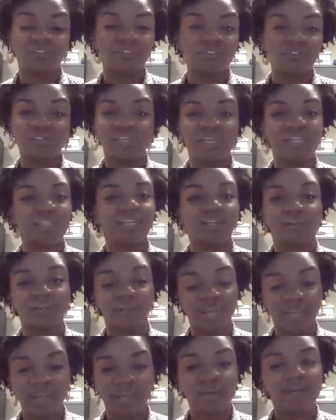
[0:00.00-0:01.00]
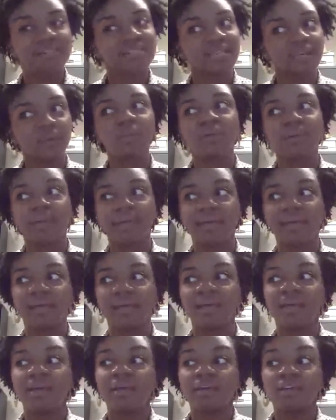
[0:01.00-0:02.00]
you say they don't care, it's well,
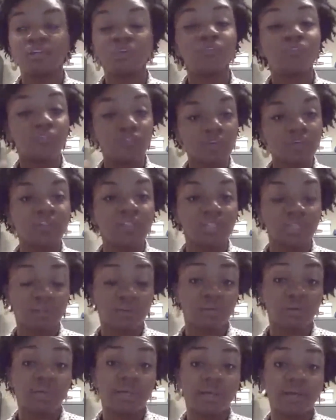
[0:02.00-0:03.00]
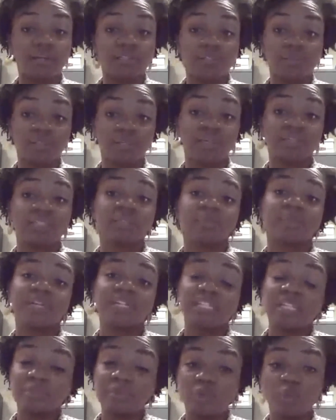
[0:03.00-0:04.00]
okay, you feel that they don't care, so
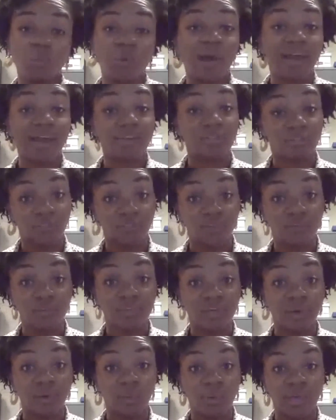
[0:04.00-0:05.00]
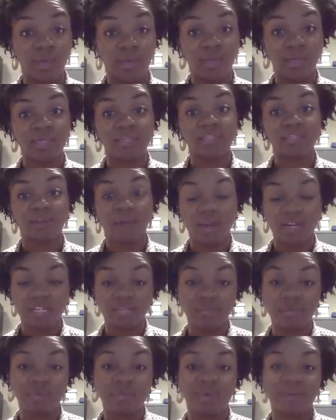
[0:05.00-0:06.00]
explain to me why you feel that way and talk to
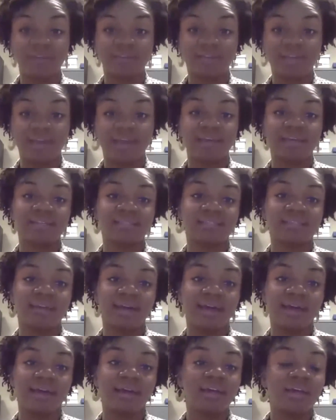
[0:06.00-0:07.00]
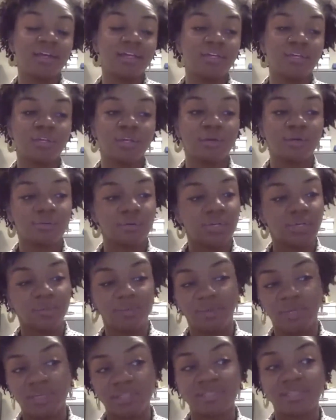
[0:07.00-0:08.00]
me about that. It's not
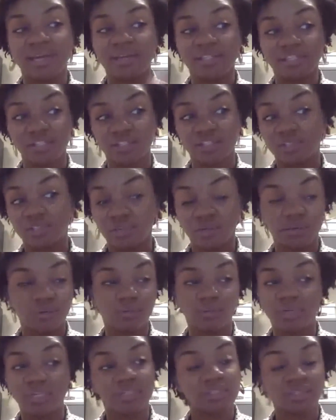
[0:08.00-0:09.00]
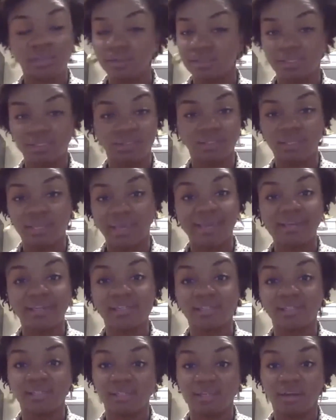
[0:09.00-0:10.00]
it's not just insulting the
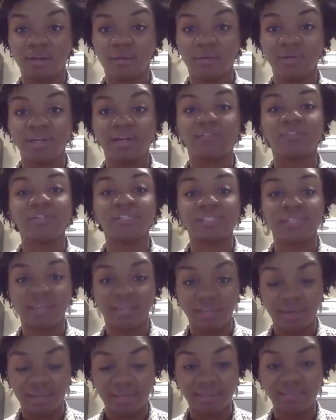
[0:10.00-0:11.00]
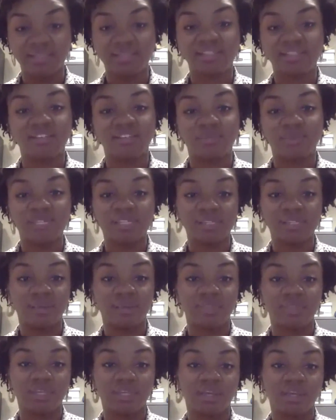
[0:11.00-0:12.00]
agency or whatever. It's at least give me
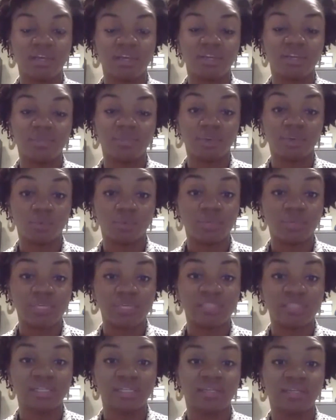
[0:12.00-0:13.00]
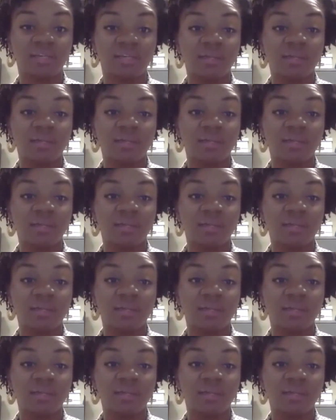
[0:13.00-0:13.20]
something and give me a reason.